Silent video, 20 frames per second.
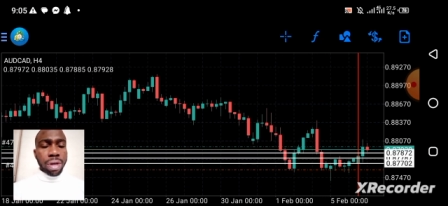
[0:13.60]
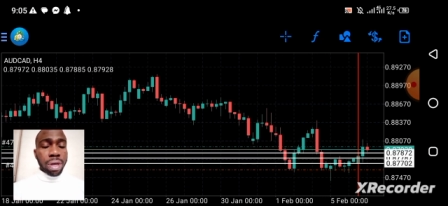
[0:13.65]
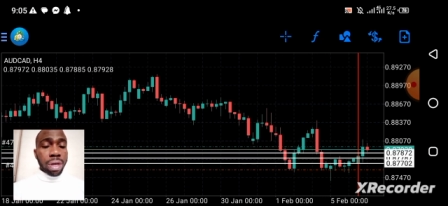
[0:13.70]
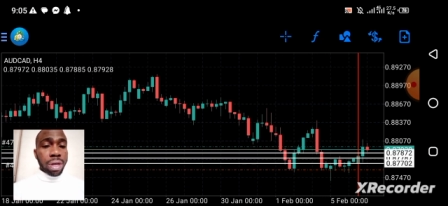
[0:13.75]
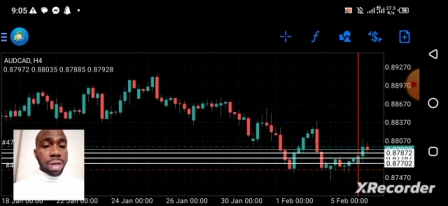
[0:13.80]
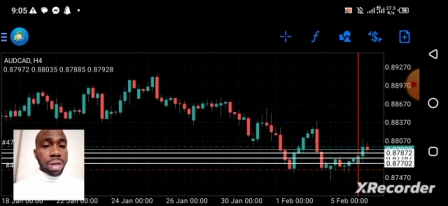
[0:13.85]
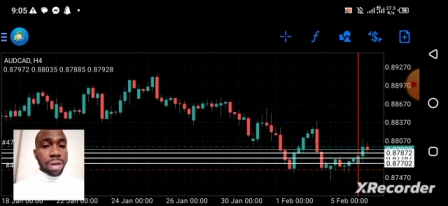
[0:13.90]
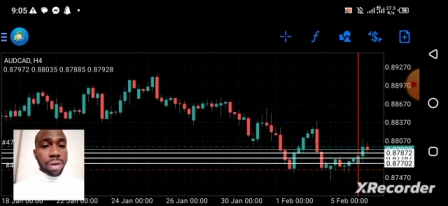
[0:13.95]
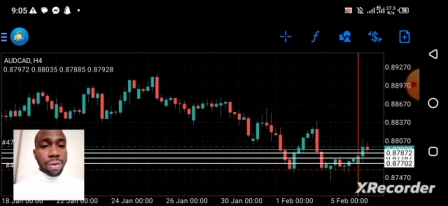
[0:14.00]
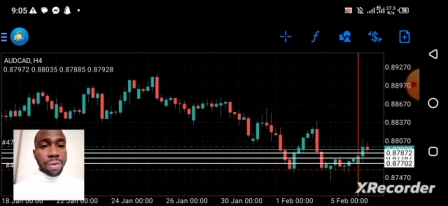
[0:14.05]

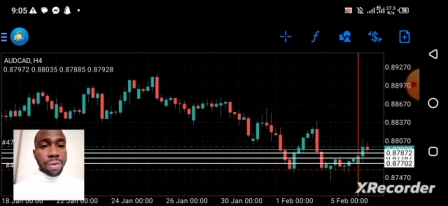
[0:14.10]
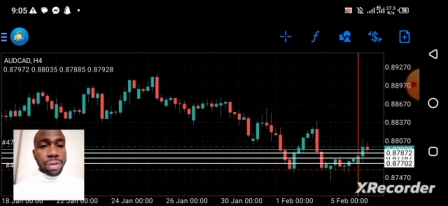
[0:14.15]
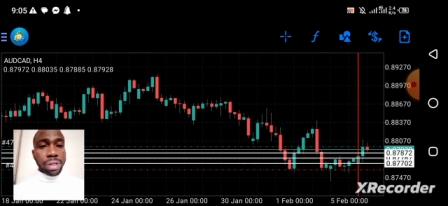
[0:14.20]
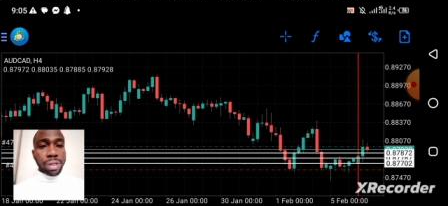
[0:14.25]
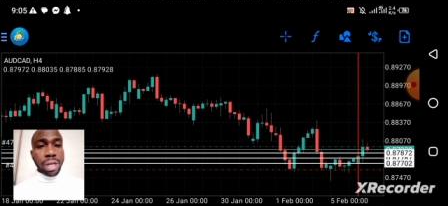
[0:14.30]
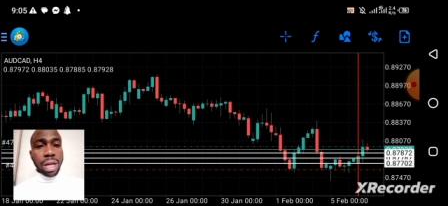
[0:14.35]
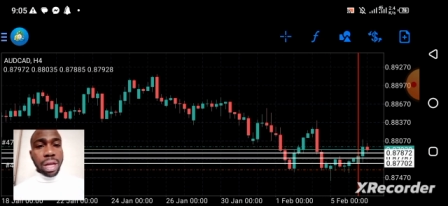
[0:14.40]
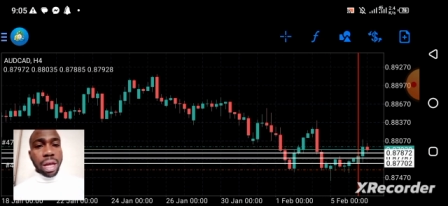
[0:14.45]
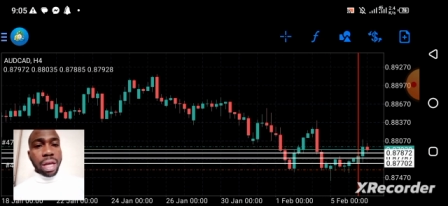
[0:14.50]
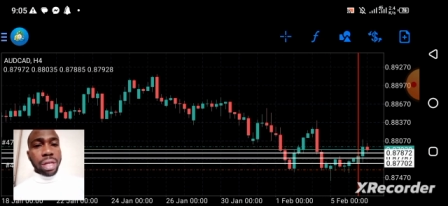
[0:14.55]
the reason
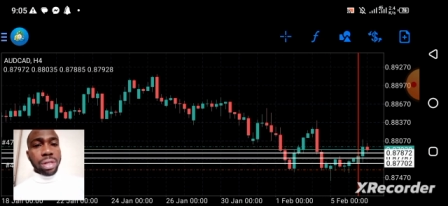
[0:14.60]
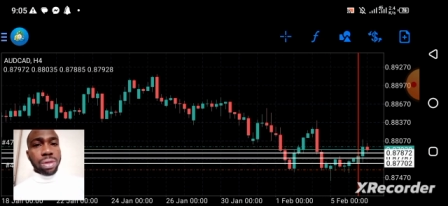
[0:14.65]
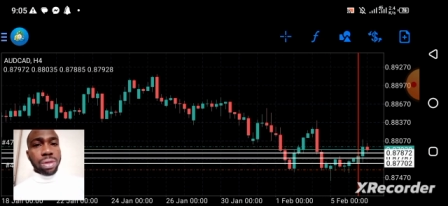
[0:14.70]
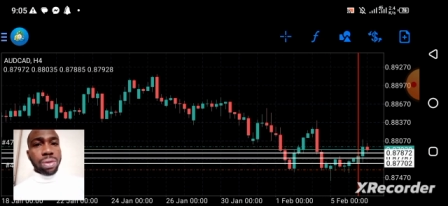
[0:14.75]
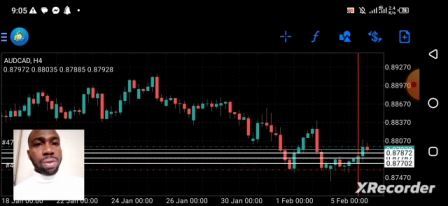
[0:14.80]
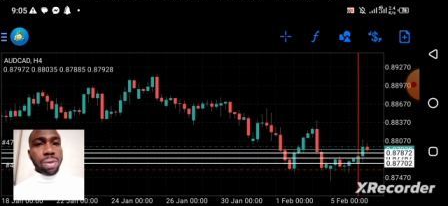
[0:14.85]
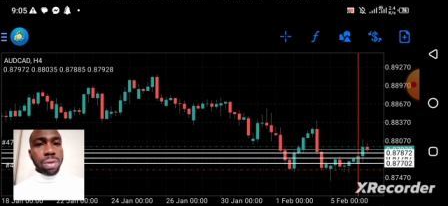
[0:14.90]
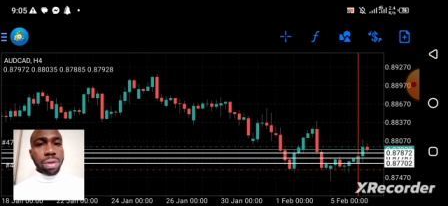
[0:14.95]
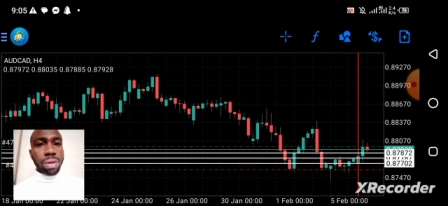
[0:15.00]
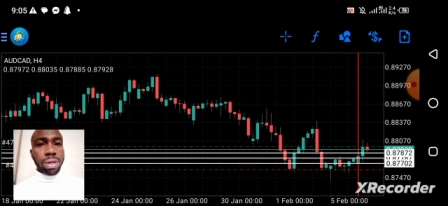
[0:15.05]
I
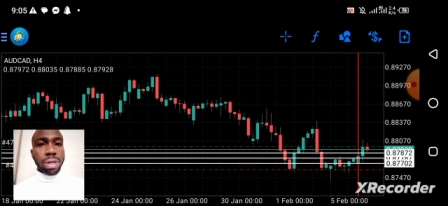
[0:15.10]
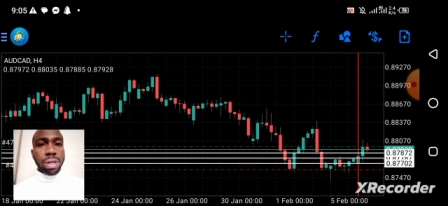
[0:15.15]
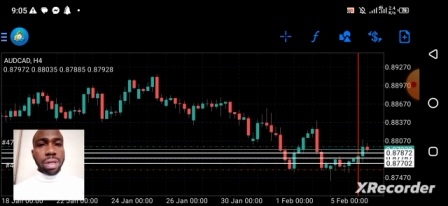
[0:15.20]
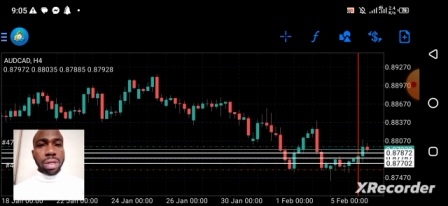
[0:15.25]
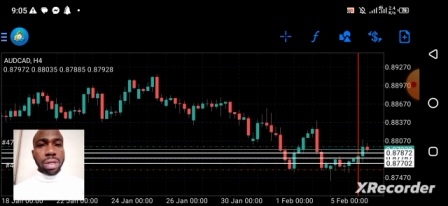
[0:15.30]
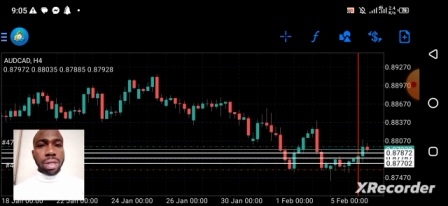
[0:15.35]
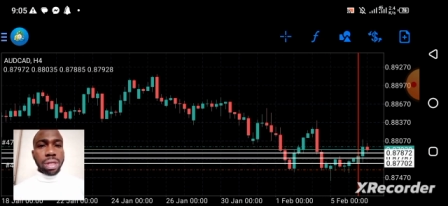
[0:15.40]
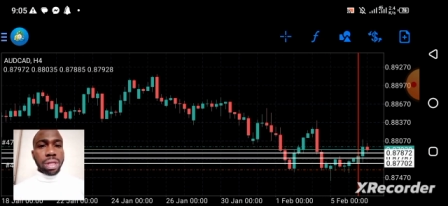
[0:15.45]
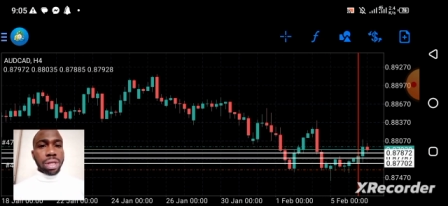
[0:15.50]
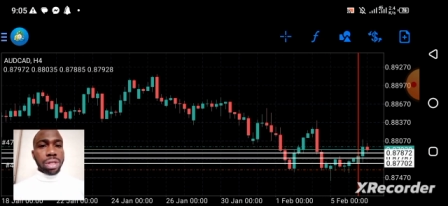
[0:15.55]
took
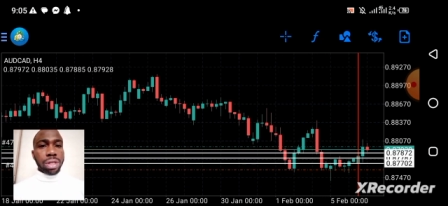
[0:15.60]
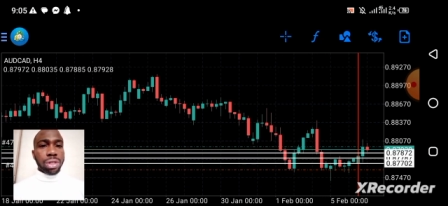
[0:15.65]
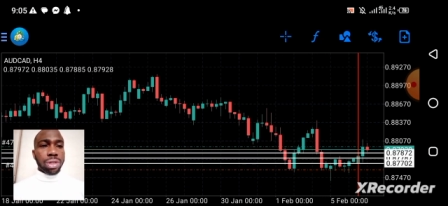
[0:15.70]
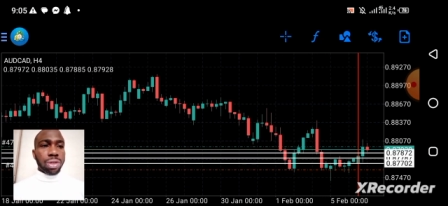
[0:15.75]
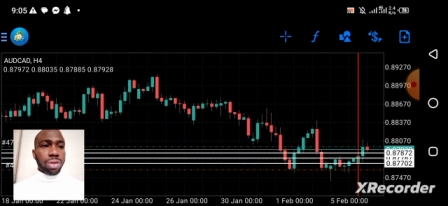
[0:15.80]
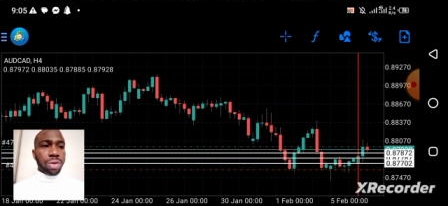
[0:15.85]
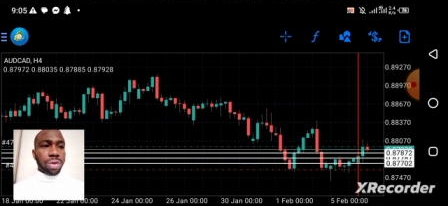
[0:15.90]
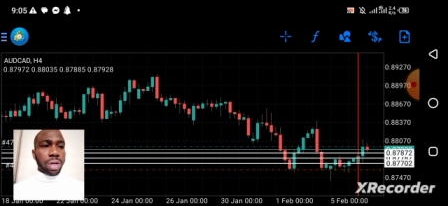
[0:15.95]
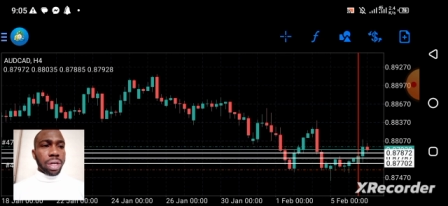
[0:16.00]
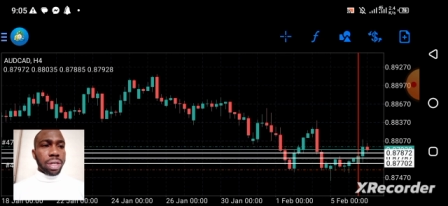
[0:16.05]
this
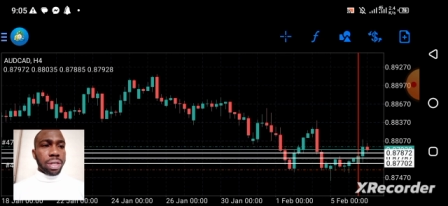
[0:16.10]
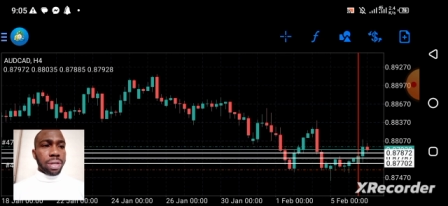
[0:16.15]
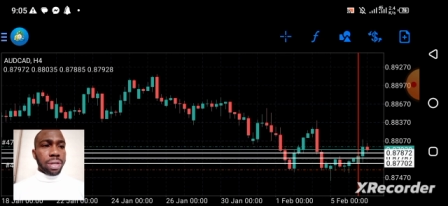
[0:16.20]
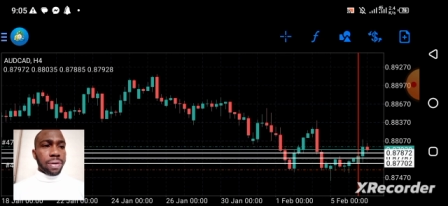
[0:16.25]
trade.